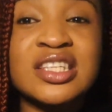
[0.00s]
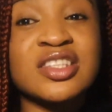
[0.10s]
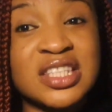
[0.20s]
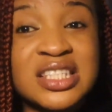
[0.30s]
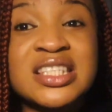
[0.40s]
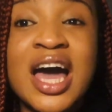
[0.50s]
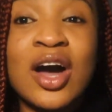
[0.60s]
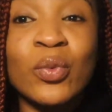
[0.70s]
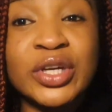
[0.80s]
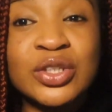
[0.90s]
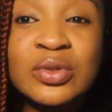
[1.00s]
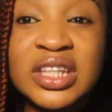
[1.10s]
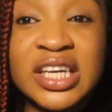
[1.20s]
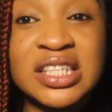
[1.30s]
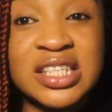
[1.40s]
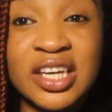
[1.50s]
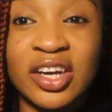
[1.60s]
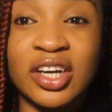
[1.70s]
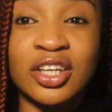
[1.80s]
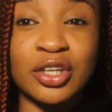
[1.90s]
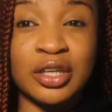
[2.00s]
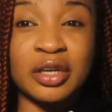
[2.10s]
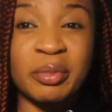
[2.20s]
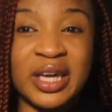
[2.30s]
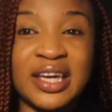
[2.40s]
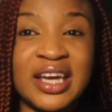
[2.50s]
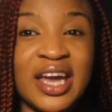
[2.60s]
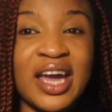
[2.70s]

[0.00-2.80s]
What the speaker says: so this is how we do things here. You know what I mean?